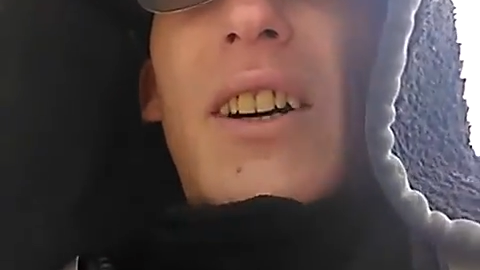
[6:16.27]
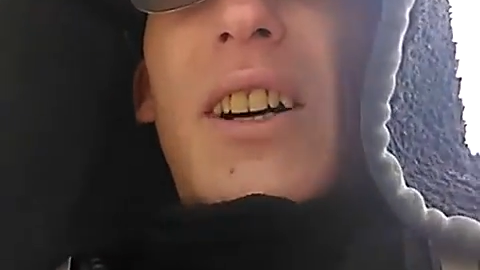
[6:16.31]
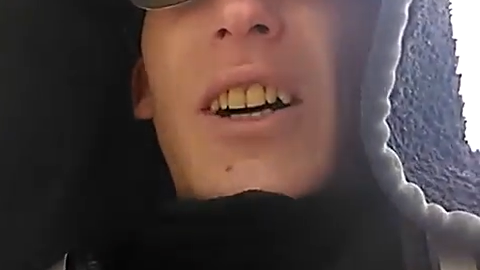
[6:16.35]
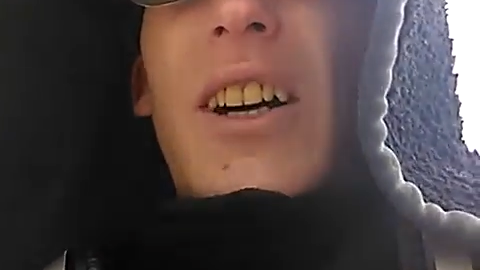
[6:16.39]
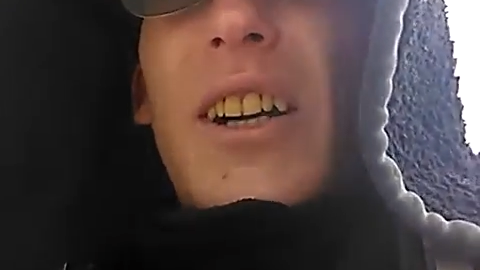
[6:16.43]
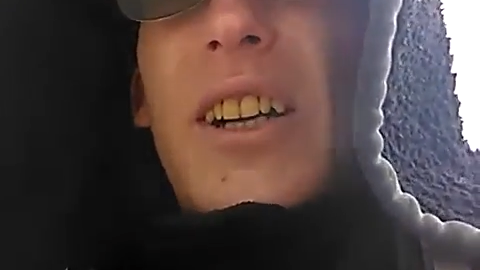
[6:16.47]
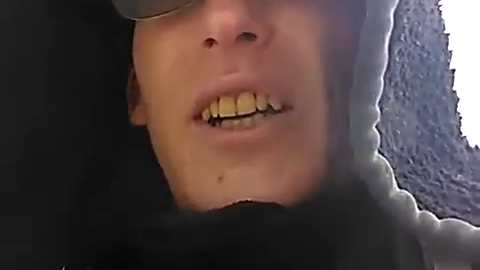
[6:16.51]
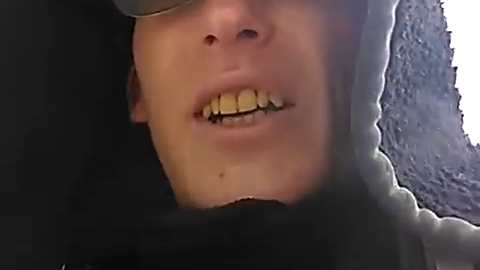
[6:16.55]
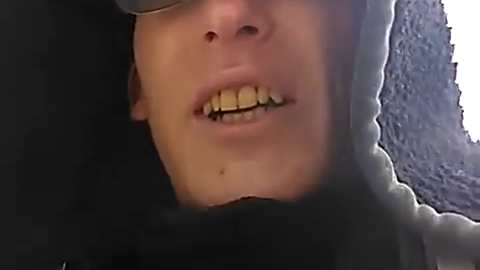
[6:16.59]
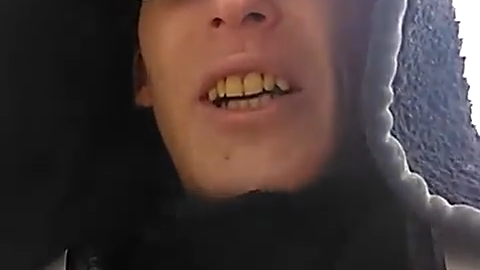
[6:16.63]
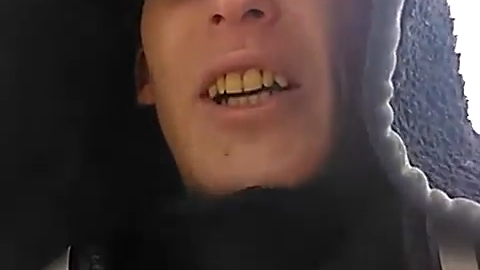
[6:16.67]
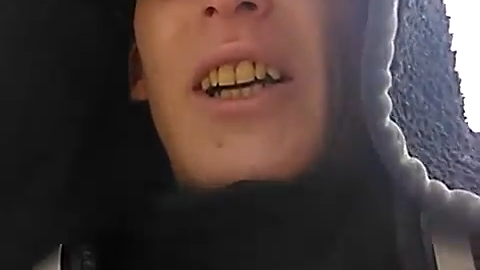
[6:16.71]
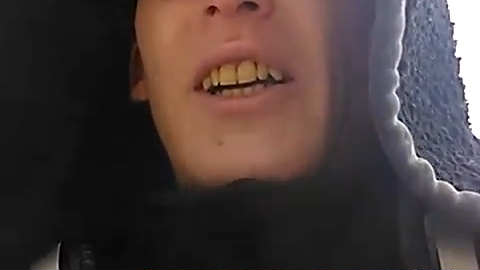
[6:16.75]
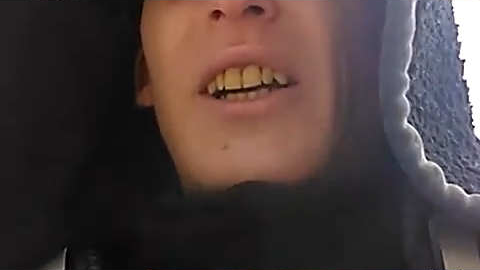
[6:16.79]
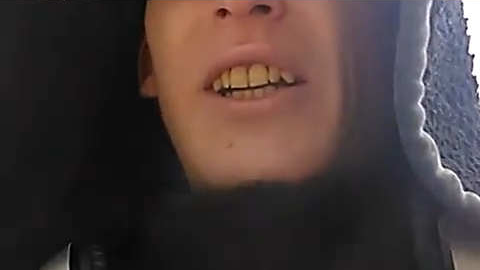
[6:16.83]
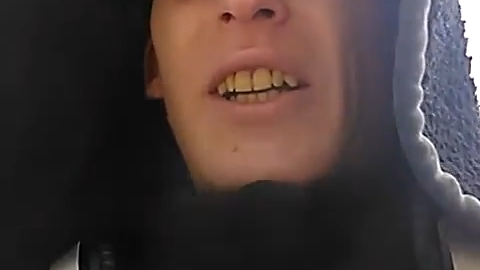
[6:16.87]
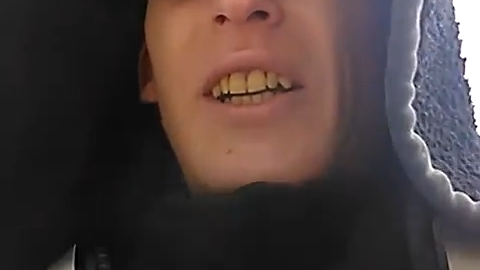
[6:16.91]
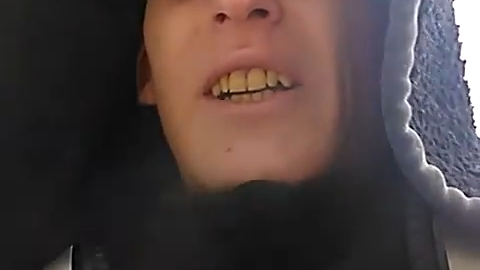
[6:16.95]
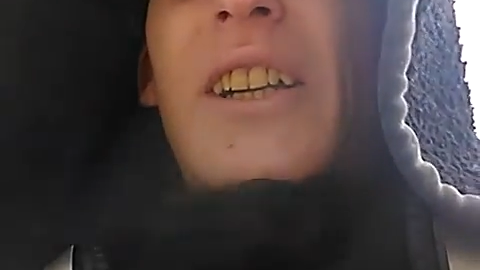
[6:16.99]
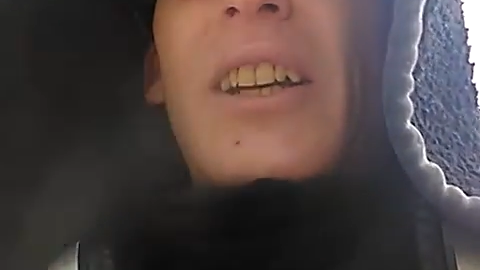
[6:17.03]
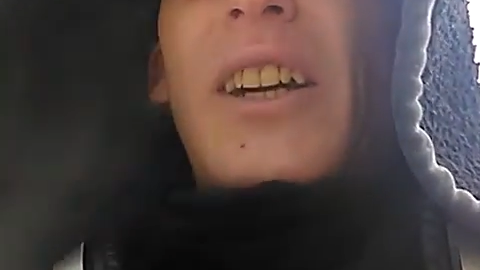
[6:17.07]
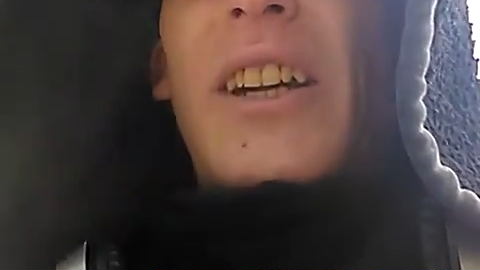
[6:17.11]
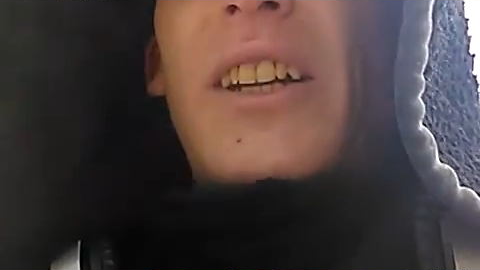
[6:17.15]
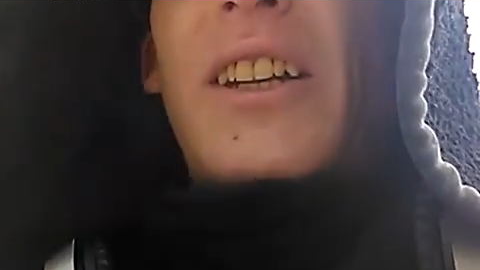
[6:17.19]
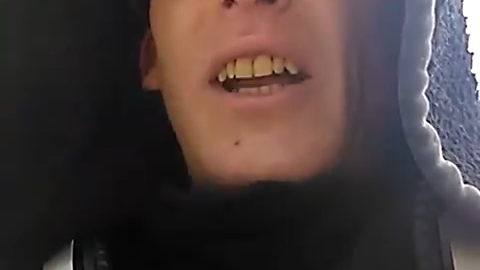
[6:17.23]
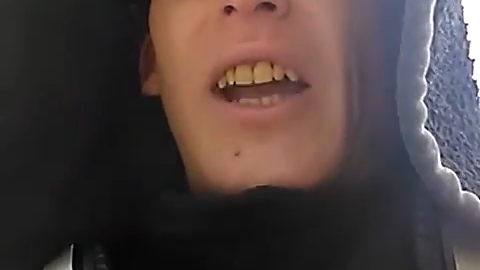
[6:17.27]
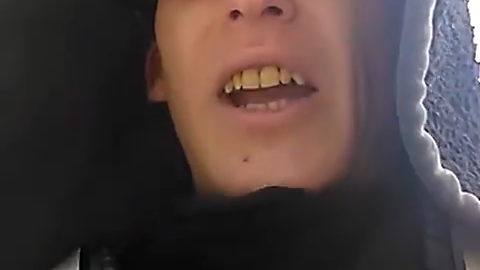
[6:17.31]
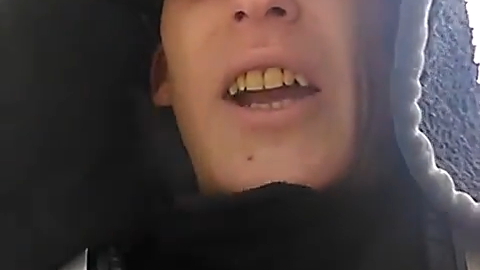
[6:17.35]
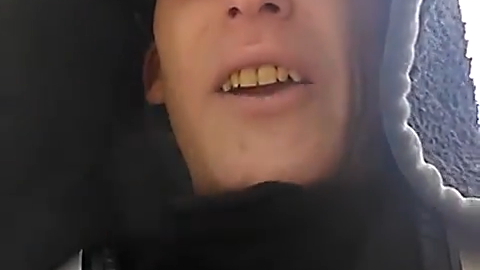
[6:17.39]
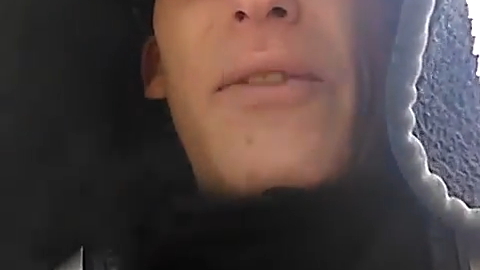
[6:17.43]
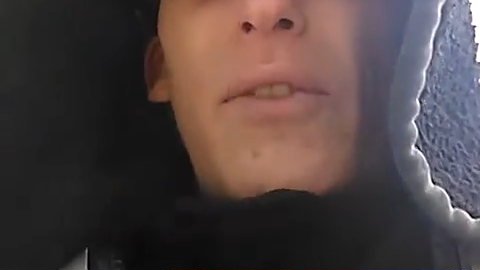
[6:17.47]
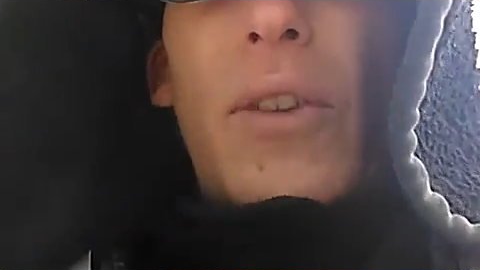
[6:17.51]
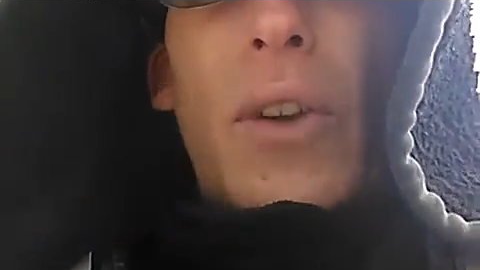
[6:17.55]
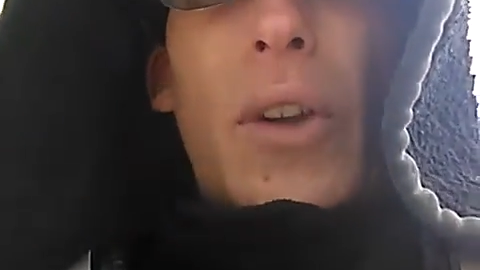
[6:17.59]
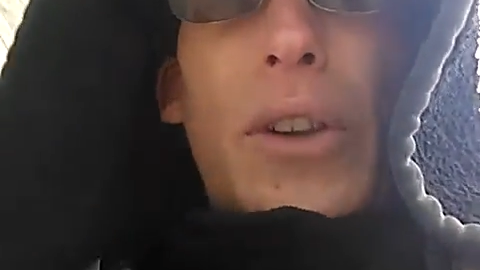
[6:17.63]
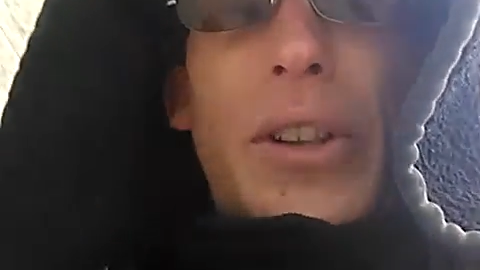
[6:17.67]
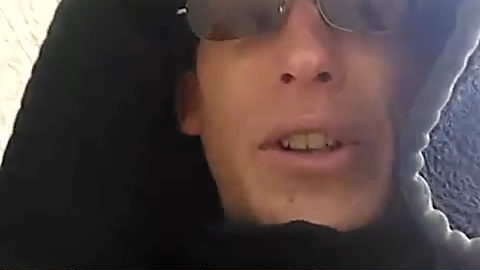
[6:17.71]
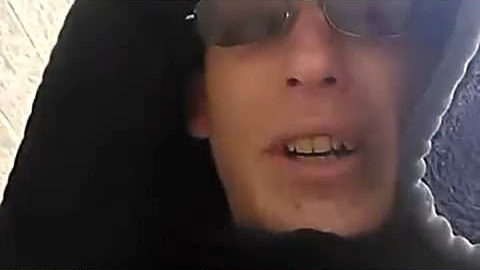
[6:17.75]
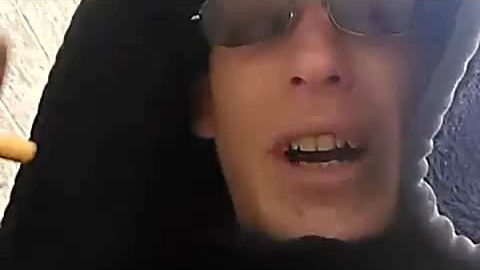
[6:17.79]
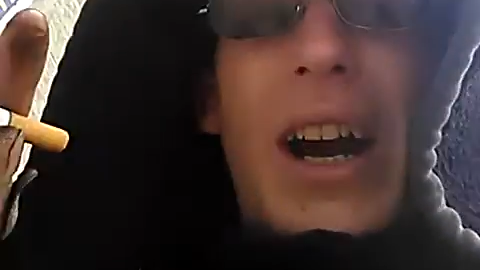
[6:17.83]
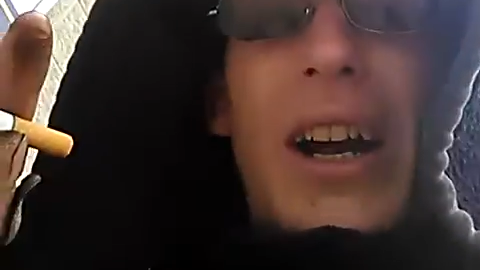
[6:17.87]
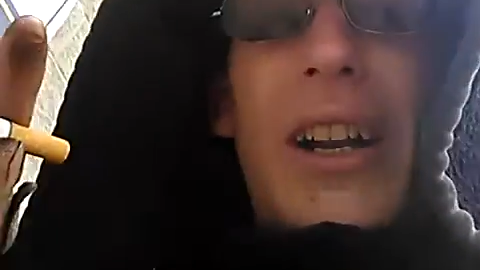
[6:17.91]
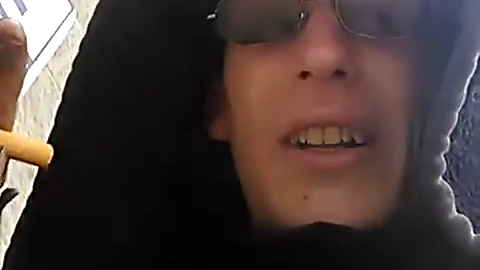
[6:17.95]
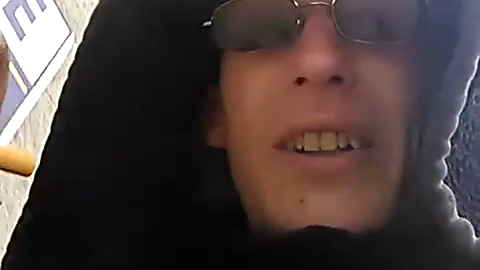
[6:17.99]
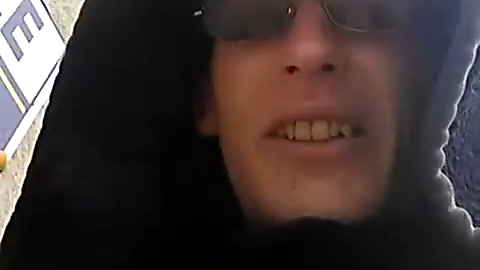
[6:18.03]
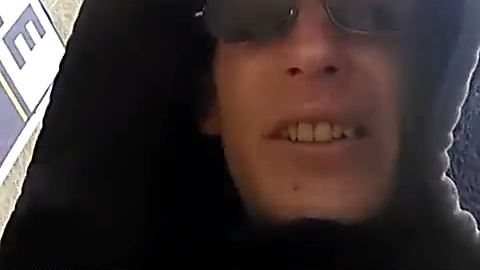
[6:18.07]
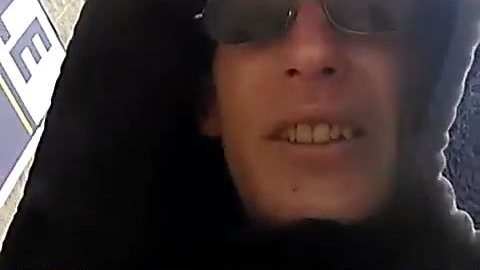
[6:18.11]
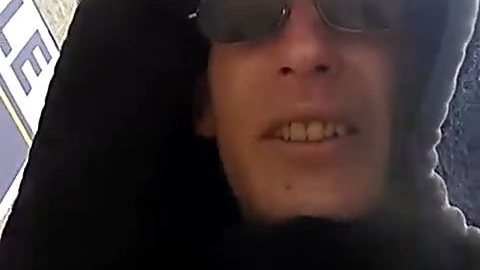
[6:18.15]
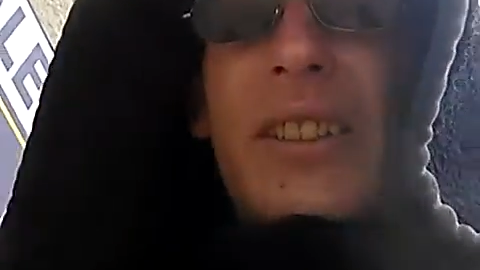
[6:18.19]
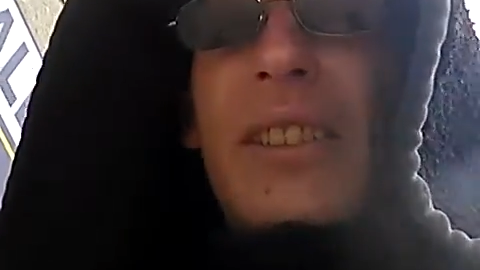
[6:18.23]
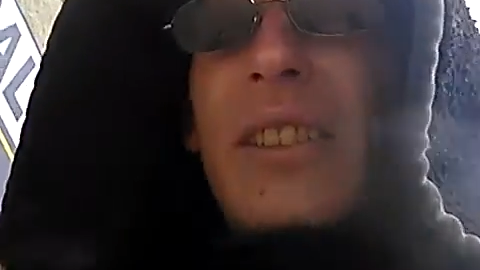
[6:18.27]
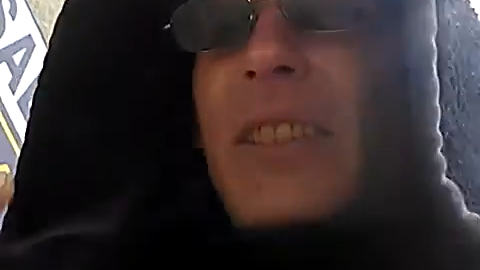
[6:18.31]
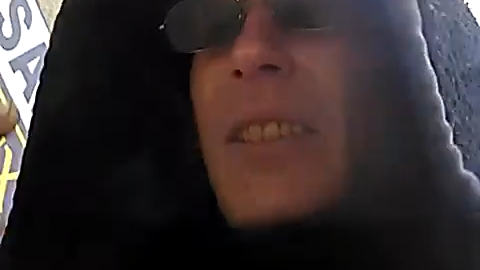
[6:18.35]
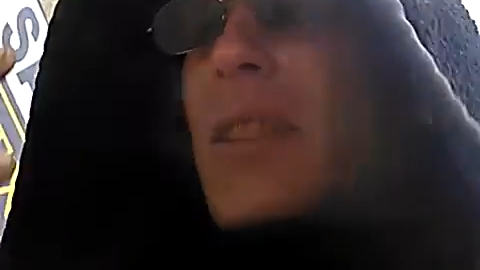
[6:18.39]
walk a day for $1?